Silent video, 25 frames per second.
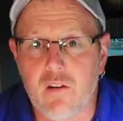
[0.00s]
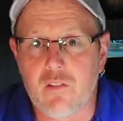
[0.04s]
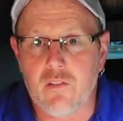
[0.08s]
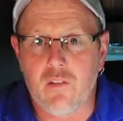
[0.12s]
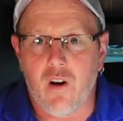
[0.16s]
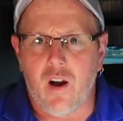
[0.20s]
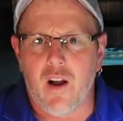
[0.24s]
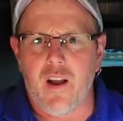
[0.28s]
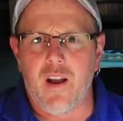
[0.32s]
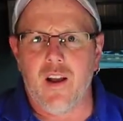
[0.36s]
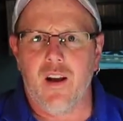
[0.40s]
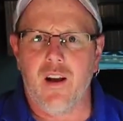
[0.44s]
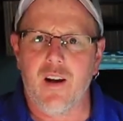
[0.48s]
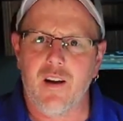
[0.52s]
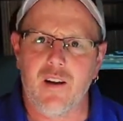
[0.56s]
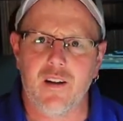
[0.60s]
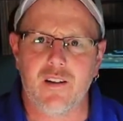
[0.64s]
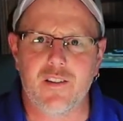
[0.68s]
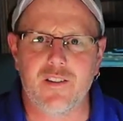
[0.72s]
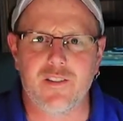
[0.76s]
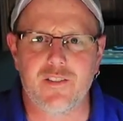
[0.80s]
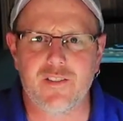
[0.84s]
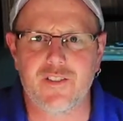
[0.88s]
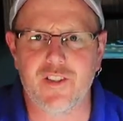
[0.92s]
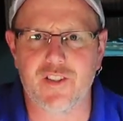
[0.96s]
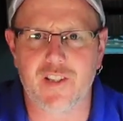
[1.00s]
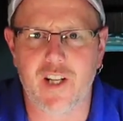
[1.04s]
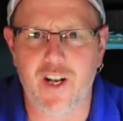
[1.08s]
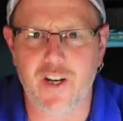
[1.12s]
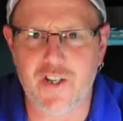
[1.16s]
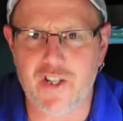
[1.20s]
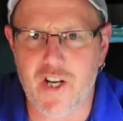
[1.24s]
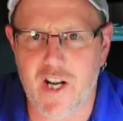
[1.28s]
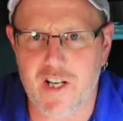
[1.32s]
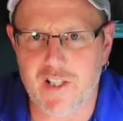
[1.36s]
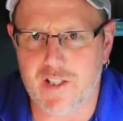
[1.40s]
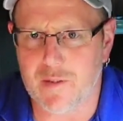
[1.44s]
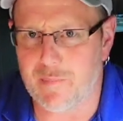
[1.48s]
Right, just had to
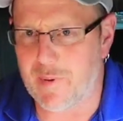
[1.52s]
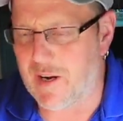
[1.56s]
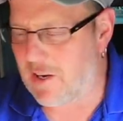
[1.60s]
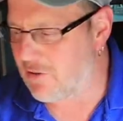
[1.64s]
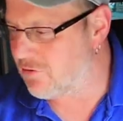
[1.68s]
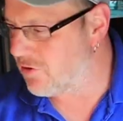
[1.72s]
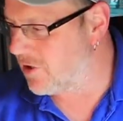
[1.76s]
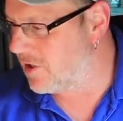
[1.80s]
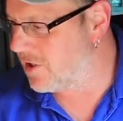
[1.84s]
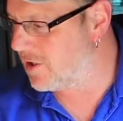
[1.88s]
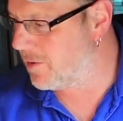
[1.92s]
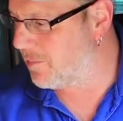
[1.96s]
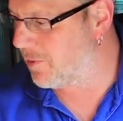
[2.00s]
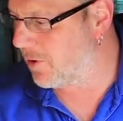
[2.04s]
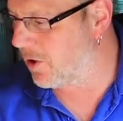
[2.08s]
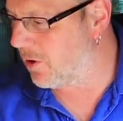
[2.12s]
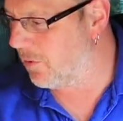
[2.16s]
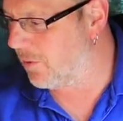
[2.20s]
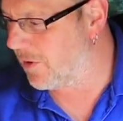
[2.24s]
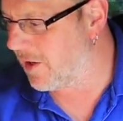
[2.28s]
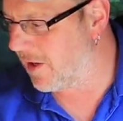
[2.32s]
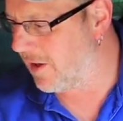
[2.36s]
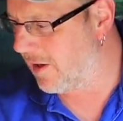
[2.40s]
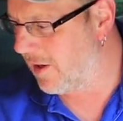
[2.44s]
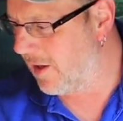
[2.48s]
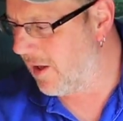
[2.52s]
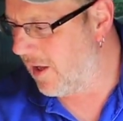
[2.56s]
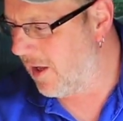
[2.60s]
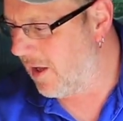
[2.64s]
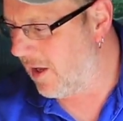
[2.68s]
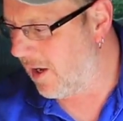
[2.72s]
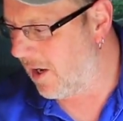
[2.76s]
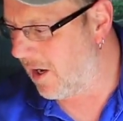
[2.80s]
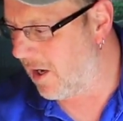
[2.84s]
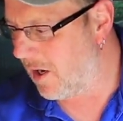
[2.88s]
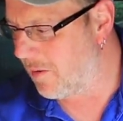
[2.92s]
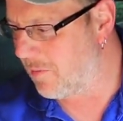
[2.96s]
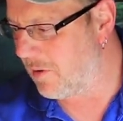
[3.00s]
change the battery, typical, isn't it?
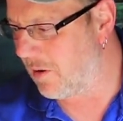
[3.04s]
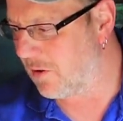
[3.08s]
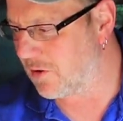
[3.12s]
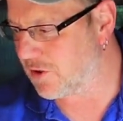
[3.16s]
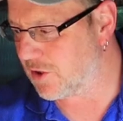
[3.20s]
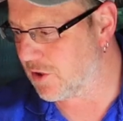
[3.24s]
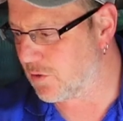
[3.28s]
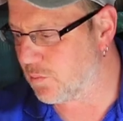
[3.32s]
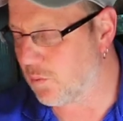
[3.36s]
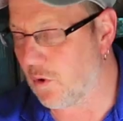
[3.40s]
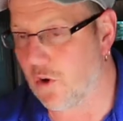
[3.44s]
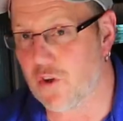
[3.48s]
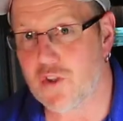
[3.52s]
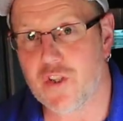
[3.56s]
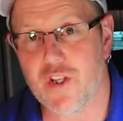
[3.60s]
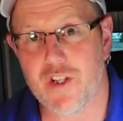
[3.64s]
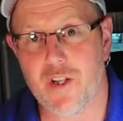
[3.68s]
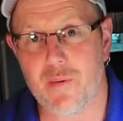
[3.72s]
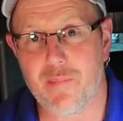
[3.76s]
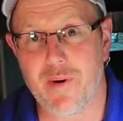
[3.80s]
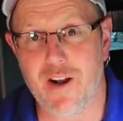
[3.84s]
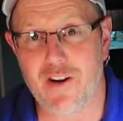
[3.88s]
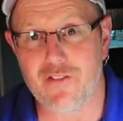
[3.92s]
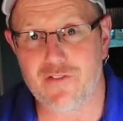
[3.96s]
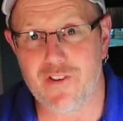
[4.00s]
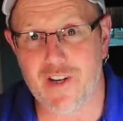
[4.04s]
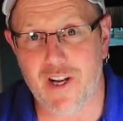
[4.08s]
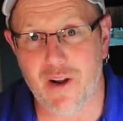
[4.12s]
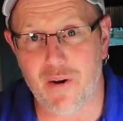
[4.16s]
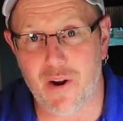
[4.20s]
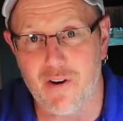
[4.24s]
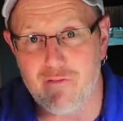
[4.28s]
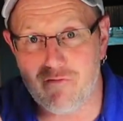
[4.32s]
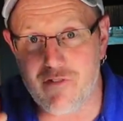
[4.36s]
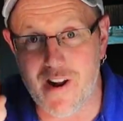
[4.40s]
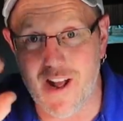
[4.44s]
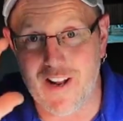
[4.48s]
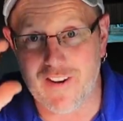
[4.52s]
I was just watching the battery
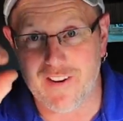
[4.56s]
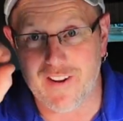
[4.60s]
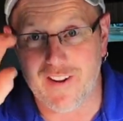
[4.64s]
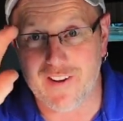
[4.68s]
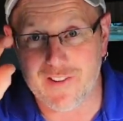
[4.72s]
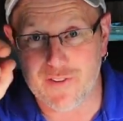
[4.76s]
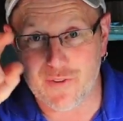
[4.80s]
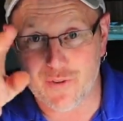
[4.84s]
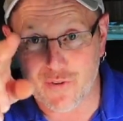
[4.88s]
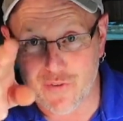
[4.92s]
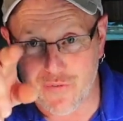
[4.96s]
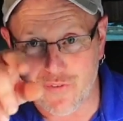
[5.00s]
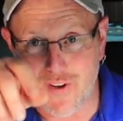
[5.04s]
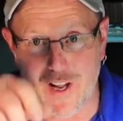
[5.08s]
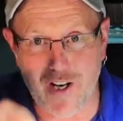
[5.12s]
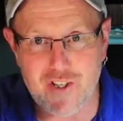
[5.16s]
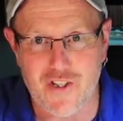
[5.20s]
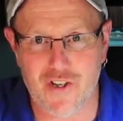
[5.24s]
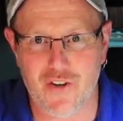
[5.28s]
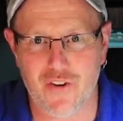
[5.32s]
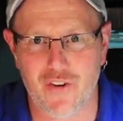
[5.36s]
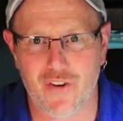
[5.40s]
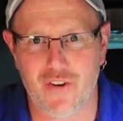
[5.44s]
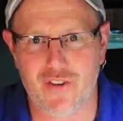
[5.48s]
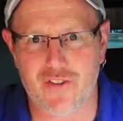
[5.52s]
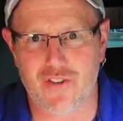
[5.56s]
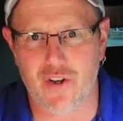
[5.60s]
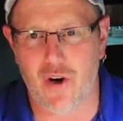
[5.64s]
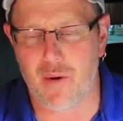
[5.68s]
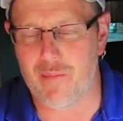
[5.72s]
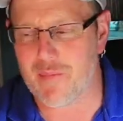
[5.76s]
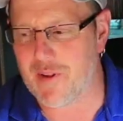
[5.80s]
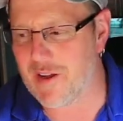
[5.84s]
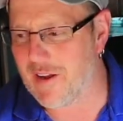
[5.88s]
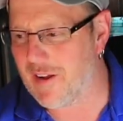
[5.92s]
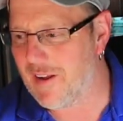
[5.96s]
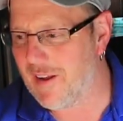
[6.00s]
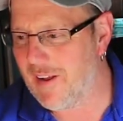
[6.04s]
going red as it was flashing on the
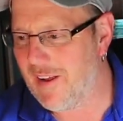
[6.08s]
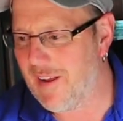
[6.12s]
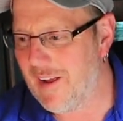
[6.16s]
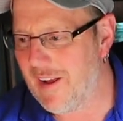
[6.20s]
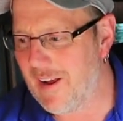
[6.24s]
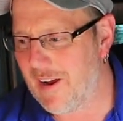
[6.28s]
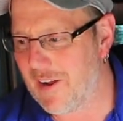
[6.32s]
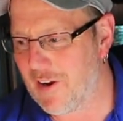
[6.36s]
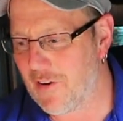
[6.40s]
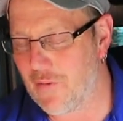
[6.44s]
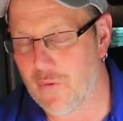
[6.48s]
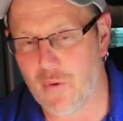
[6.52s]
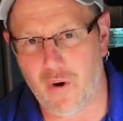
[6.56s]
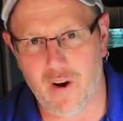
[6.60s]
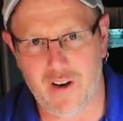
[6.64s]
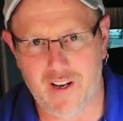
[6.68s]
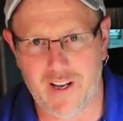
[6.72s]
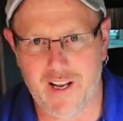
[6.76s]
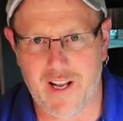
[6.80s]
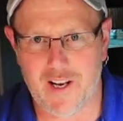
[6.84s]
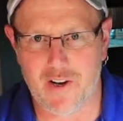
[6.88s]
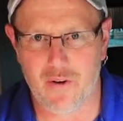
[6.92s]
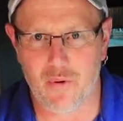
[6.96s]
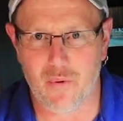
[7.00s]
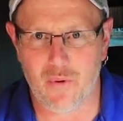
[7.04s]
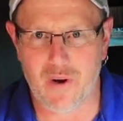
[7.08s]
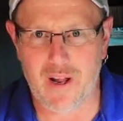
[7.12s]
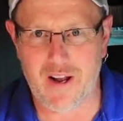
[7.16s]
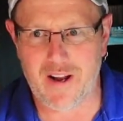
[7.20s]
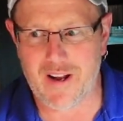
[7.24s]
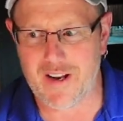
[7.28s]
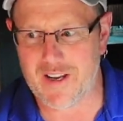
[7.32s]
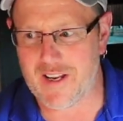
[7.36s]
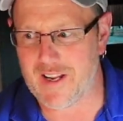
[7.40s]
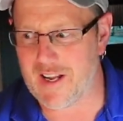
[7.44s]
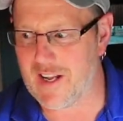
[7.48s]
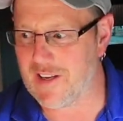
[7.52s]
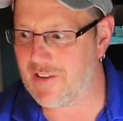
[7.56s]
top there, and I thought I could get it all
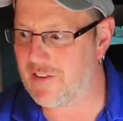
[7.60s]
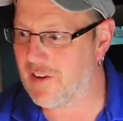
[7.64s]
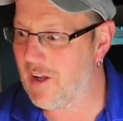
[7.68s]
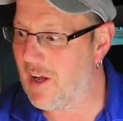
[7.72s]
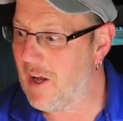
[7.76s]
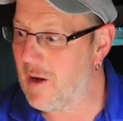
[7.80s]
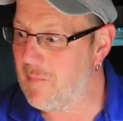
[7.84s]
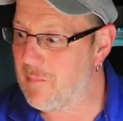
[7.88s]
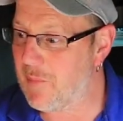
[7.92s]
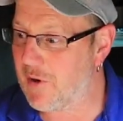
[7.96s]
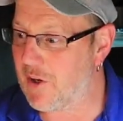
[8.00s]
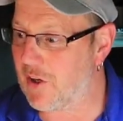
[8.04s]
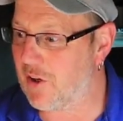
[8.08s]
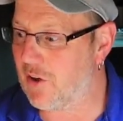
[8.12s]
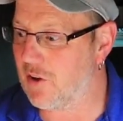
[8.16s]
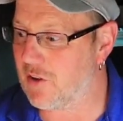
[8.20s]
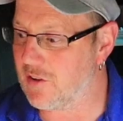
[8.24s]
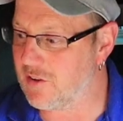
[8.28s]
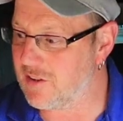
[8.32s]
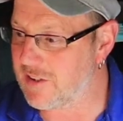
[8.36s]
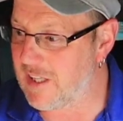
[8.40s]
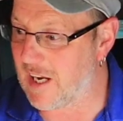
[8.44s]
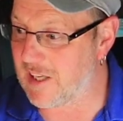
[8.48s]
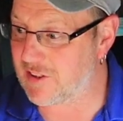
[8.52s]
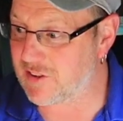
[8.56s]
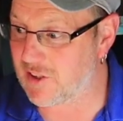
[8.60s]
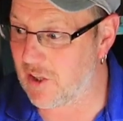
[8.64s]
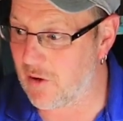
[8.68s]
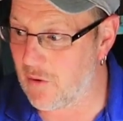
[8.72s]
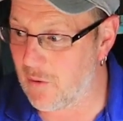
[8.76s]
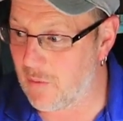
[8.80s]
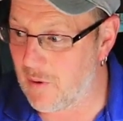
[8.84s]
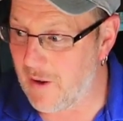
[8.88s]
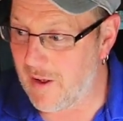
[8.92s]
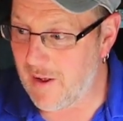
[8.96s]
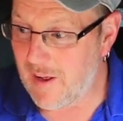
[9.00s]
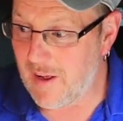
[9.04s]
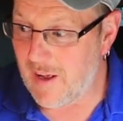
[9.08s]
out in the end, but I couldn't. Yeah,
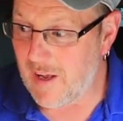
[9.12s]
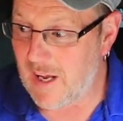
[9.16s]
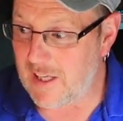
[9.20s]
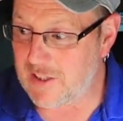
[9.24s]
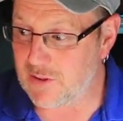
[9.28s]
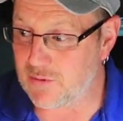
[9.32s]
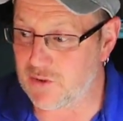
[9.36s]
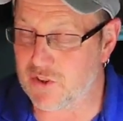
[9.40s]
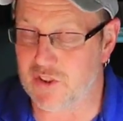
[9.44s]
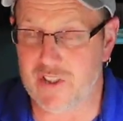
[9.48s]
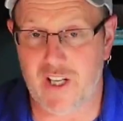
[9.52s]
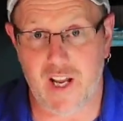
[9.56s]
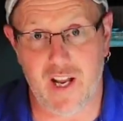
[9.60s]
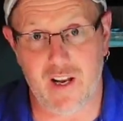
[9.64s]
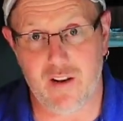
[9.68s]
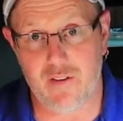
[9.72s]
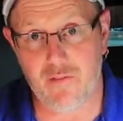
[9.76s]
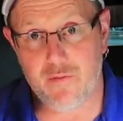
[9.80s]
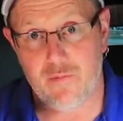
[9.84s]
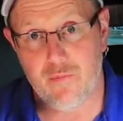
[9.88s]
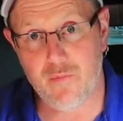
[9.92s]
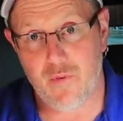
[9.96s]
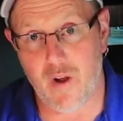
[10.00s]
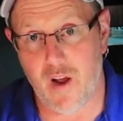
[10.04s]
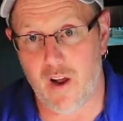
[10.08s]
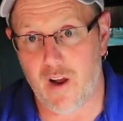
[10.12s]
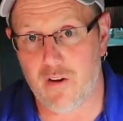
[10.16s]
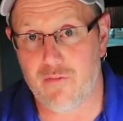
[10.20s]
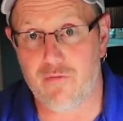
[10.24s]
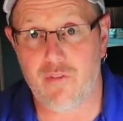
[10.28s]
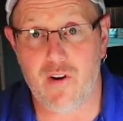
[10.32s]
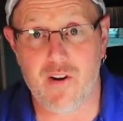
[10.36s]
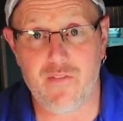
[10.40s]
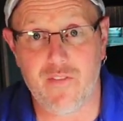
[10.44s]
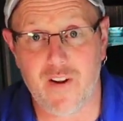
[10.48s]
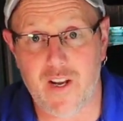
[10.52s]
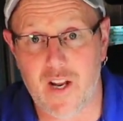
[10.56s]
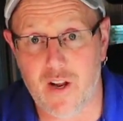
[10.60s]
so as I was saying,
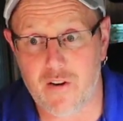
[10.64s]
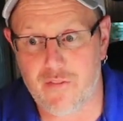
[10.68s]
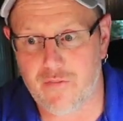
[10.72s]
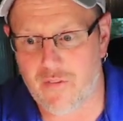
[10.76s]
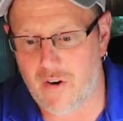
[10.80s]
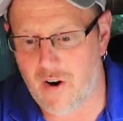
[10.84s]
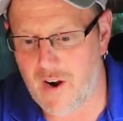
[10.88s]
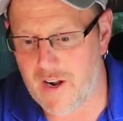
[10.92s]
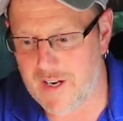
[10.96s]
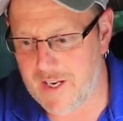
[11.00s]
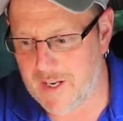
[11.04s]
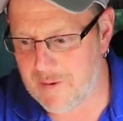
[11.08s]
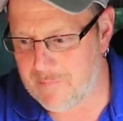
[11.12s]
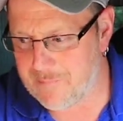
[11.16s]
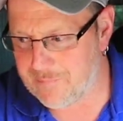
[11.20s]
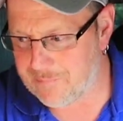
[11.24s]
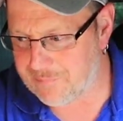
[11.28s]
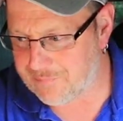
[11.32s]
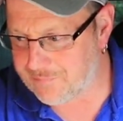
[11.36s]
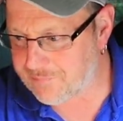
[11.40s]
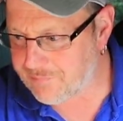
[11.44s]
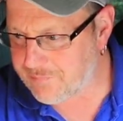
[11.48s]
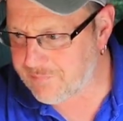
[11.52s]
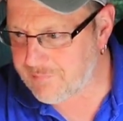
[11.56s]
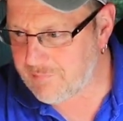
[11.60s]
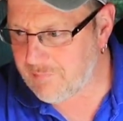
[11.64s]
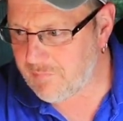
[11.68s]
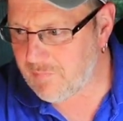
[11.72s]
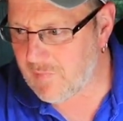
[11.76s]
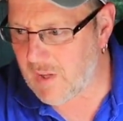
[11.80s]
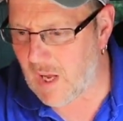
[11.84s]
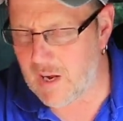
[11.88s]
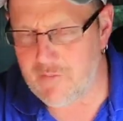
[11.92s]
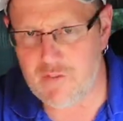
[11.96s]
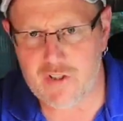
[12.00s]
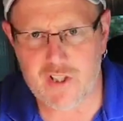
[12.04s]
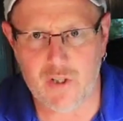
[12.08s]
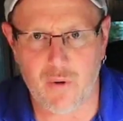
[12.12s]
free video Friday.
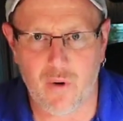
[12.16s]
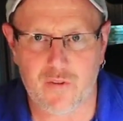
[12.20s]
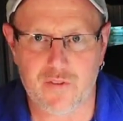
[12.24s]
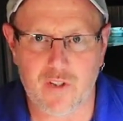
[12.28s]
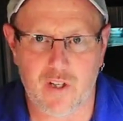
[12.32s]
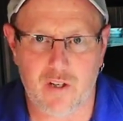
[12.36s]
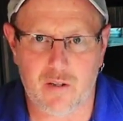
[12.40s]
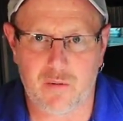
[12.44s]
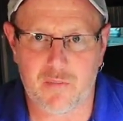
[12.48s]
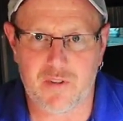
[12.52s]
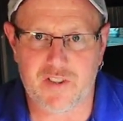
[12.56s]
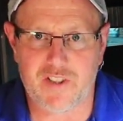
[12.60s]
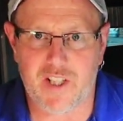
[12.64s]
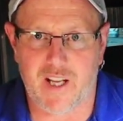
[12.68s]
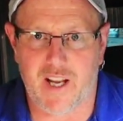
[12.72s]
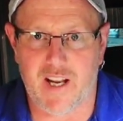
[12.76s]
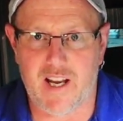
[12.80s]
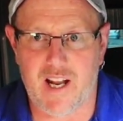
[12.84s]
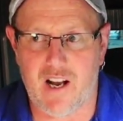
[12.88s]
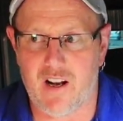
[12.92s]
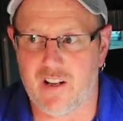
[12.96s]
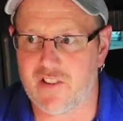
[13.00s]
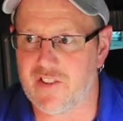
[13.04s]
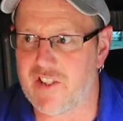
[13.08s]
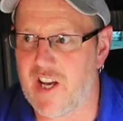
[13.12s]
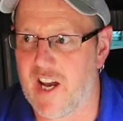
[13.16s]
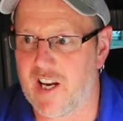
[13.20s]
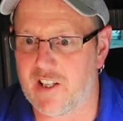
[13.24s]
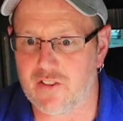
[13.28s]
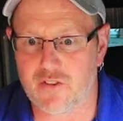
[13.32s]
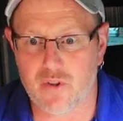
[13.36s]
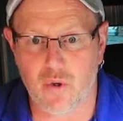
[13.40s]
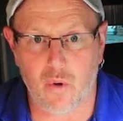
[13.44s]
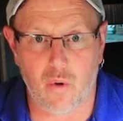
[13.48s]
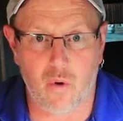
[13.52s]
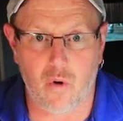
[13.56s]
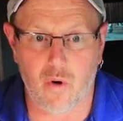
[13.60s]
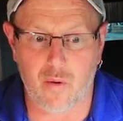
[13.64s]
Every so often I'm going to be sticking out a tech
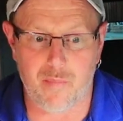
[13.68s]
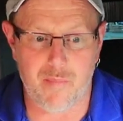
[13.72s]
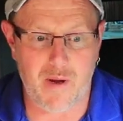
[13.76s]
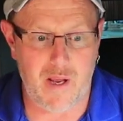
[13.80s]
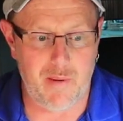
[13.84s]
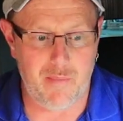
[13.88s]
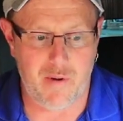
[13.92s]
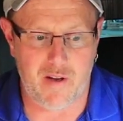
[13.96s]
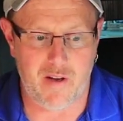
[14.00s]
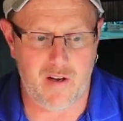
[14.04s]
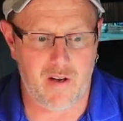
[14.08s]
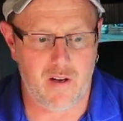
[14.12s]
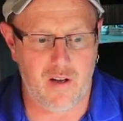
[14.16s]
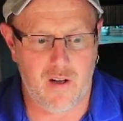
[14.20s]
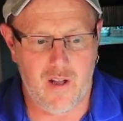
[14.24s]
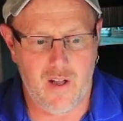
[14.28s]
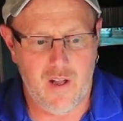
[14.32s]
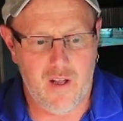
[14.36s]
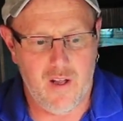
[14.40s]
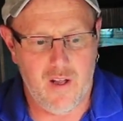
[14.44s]
talk, maybe a